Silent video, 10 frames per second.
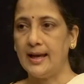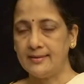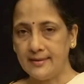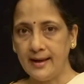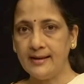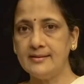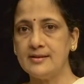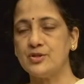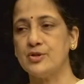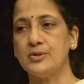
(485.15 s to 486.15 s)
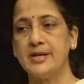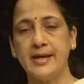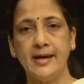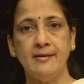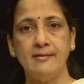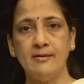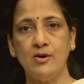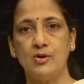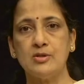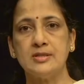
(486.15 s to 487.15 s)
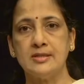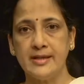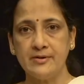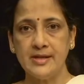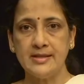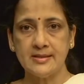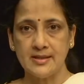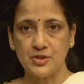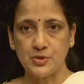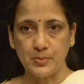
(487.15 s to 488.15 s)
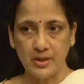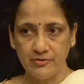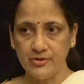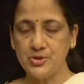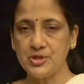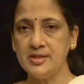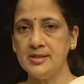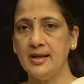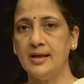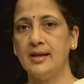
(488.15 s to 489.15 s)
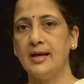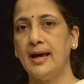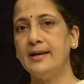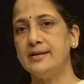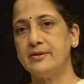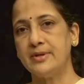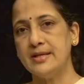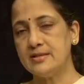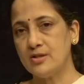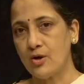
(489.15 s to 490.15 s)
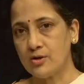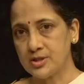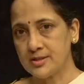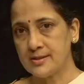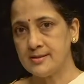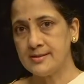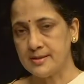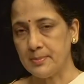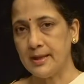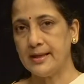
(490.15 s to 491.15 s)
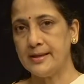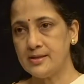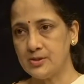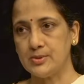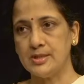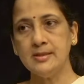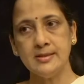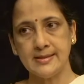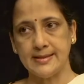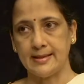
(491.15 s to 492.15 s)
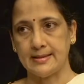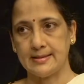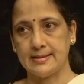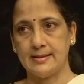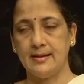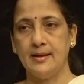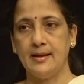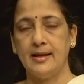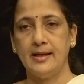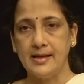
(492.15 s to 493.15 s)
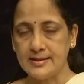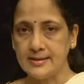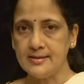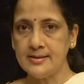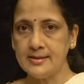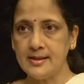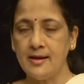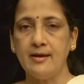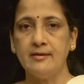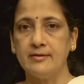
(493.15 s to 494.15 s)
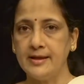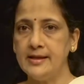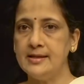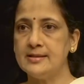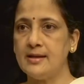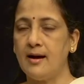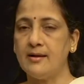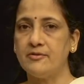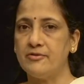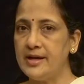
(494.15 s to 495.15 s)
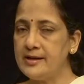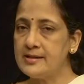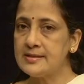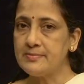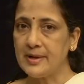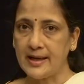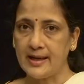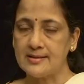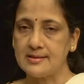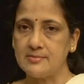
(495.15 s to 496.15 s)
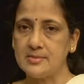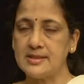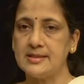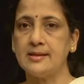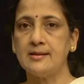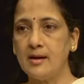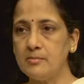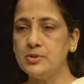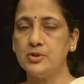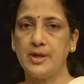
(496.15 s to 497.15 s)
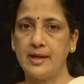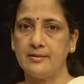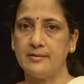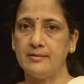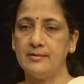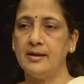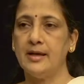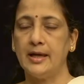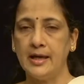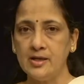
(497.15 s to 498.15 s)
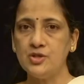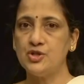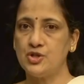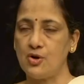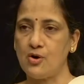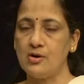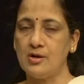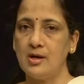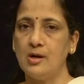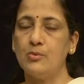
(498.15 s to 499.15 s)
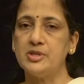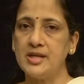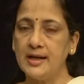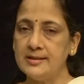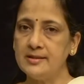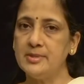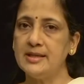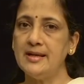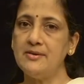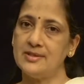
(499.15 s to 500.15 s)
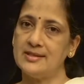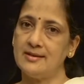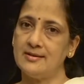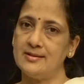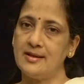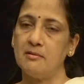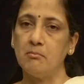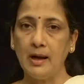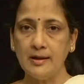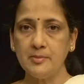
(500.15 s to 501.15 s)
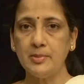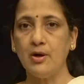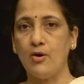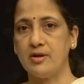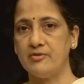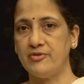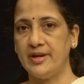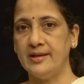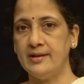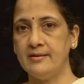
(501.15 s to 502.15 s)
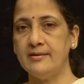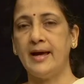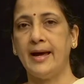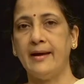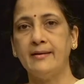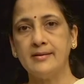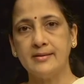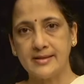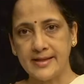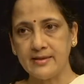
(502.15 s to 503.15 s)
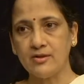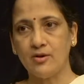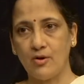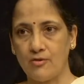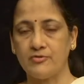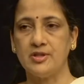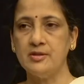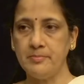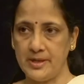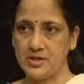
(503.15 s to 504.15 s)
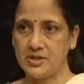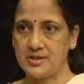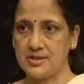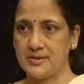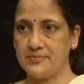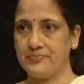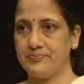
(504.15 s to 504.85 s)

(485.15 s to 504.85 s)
And that is going to again cause decreased tissue perfusion and decreased oxygen supply to the cells. In essence, these are the various mechanisms that come together in shock, which ultimately results in multiple organ failure and death of the patient.